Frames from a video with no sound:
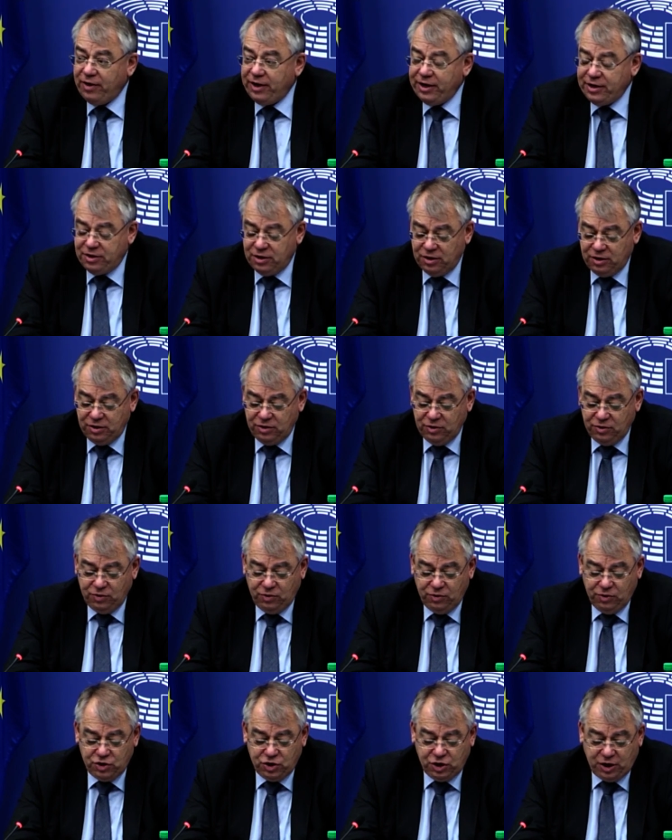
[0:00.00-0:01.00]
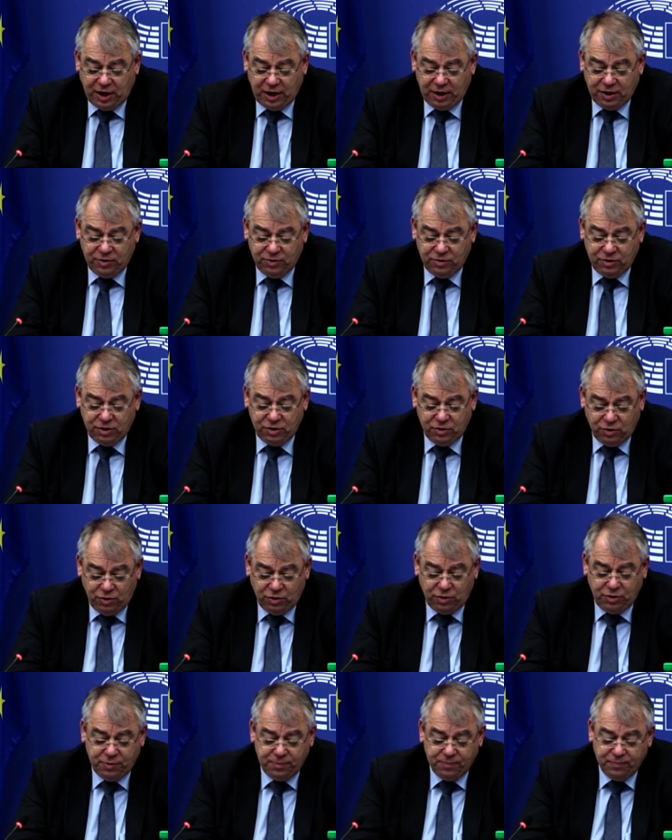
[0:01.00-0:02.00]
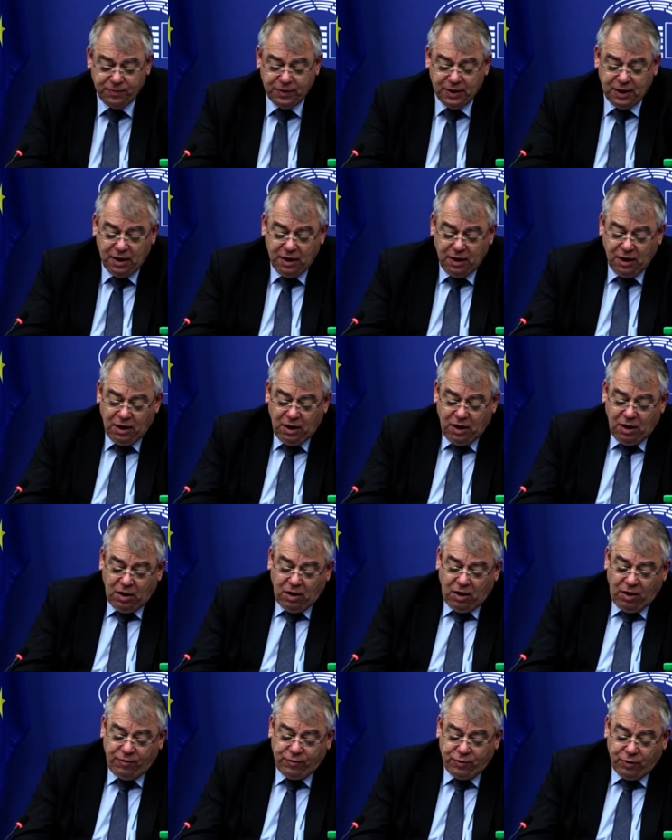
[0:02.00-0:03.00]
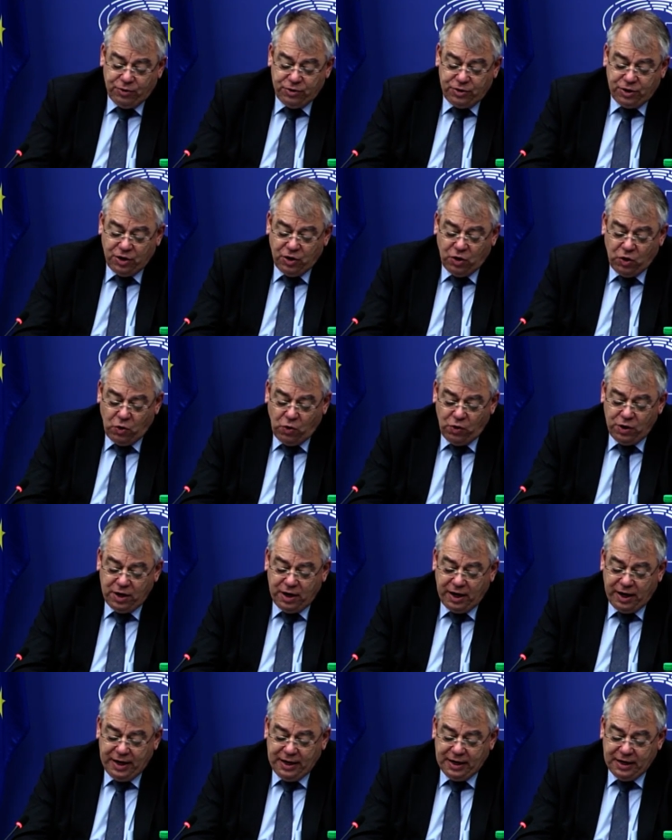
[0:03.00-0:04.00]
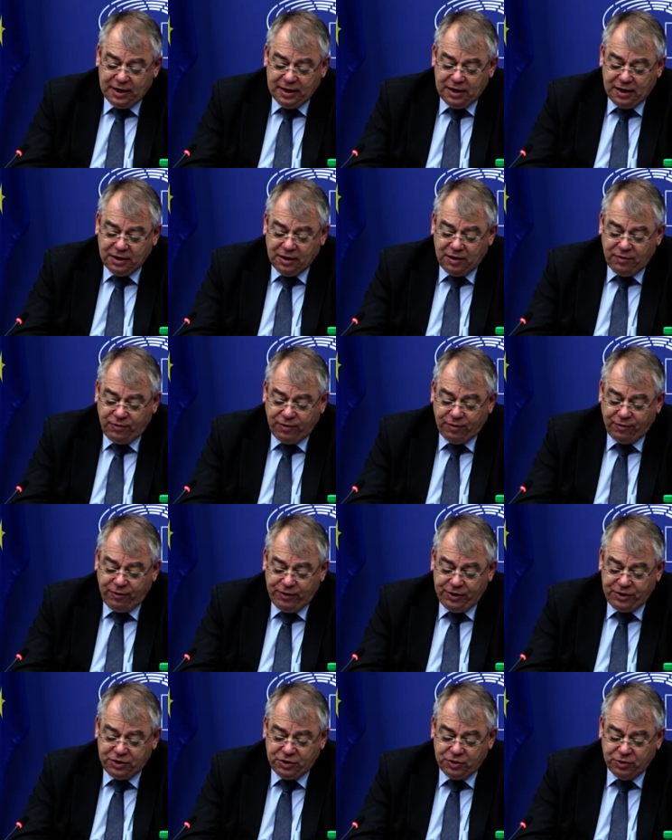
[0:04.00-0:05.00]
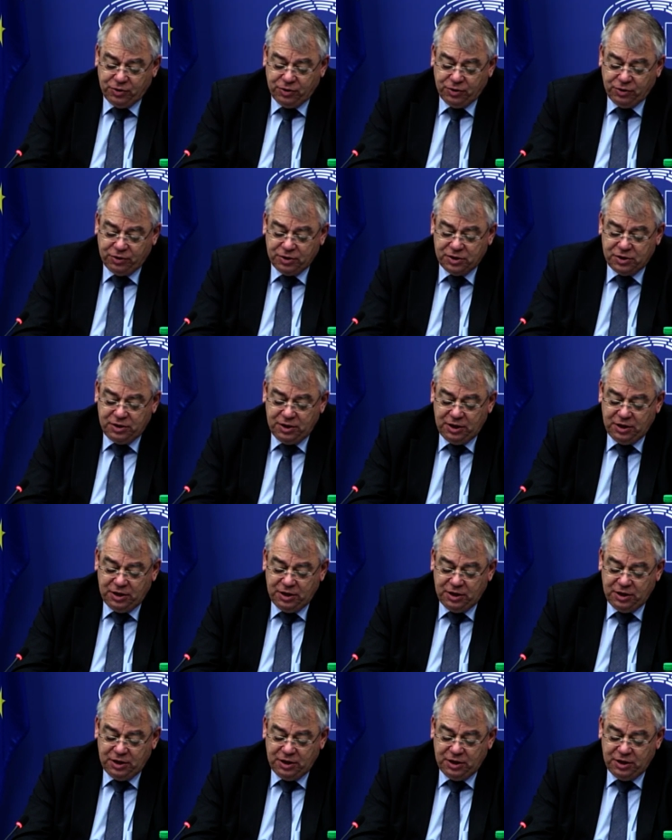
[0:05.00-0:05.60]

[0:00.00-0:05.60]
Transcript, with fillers: the E U budget is under considerable pressure uh, for the time to come